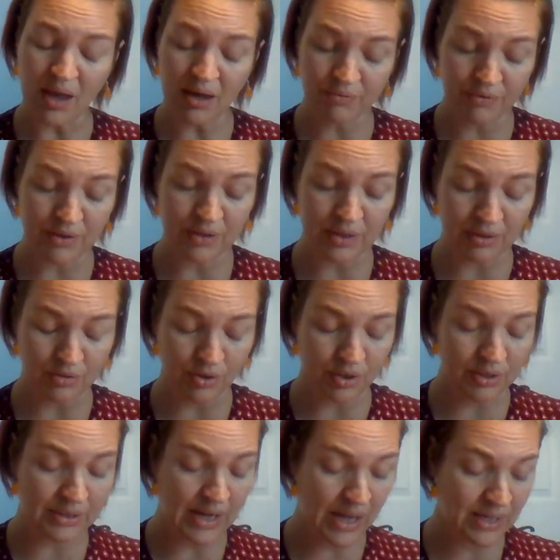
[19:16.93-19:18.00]
everything look
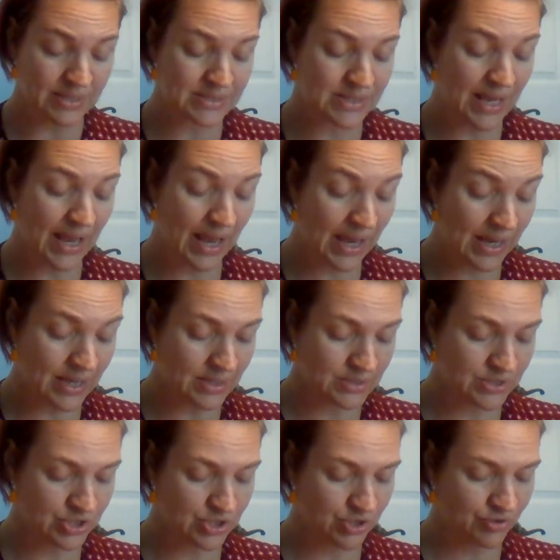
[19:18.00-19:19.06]
nice,
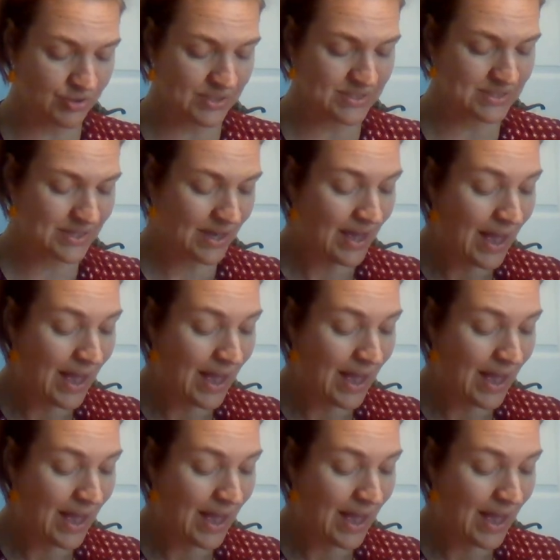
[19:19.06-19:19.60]
and," she grinned,